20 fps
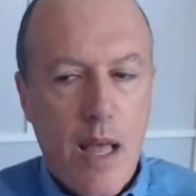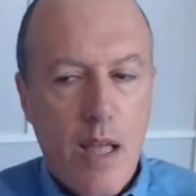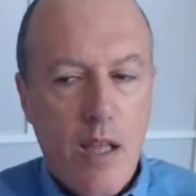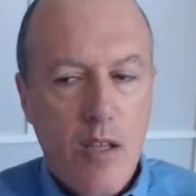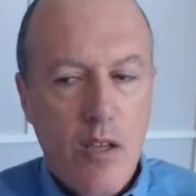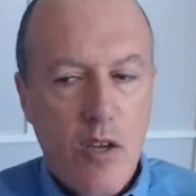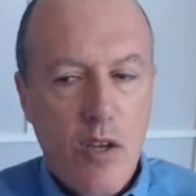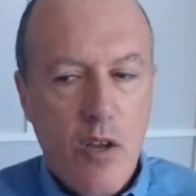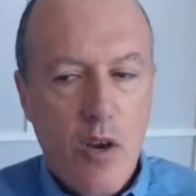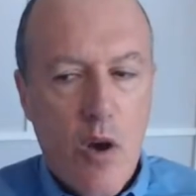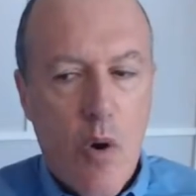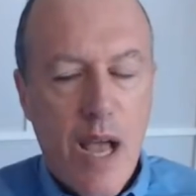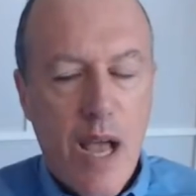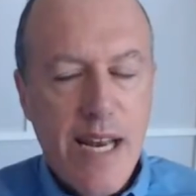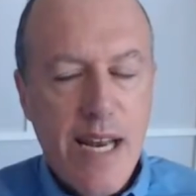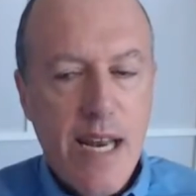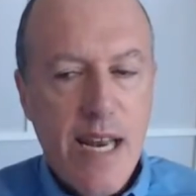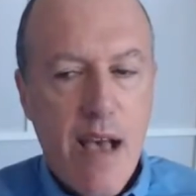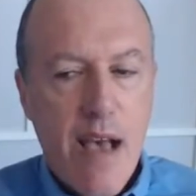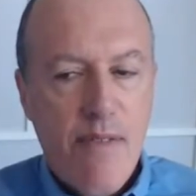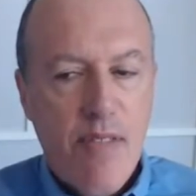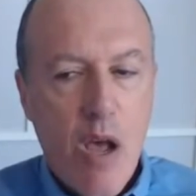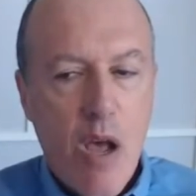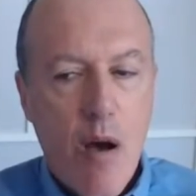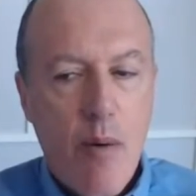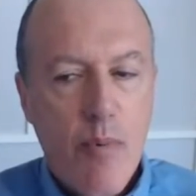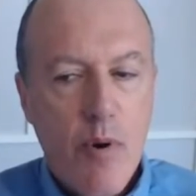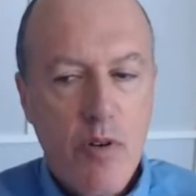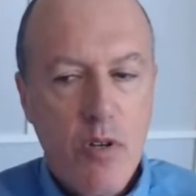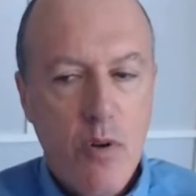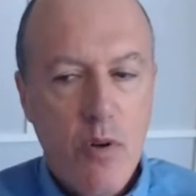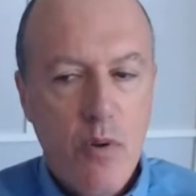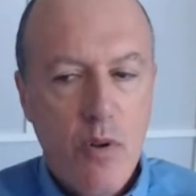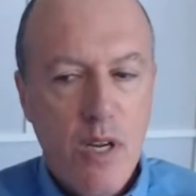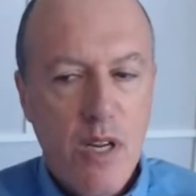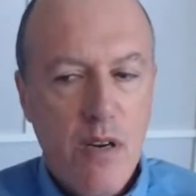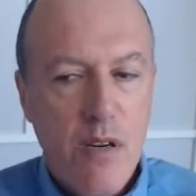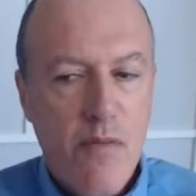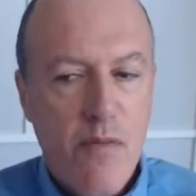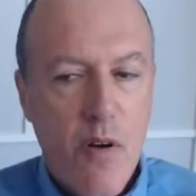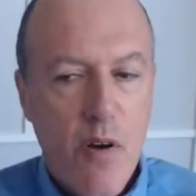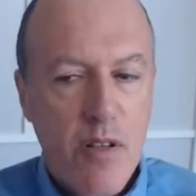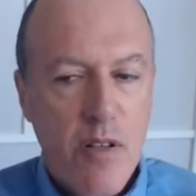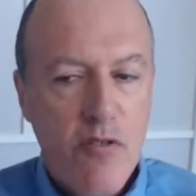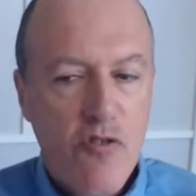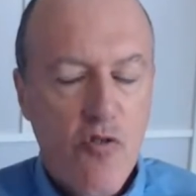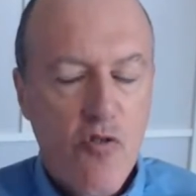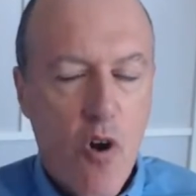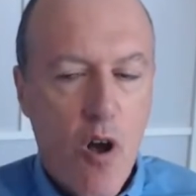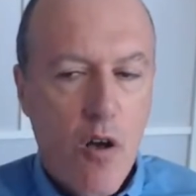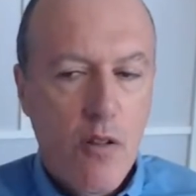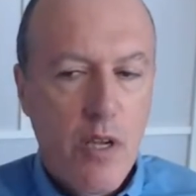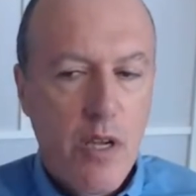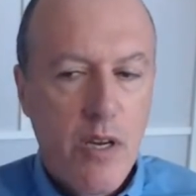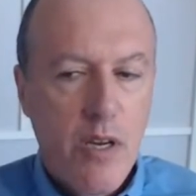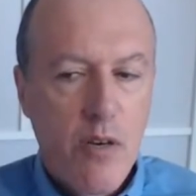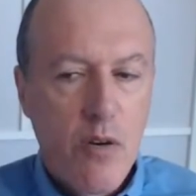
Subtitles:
I didn't have the opportunity to very strongly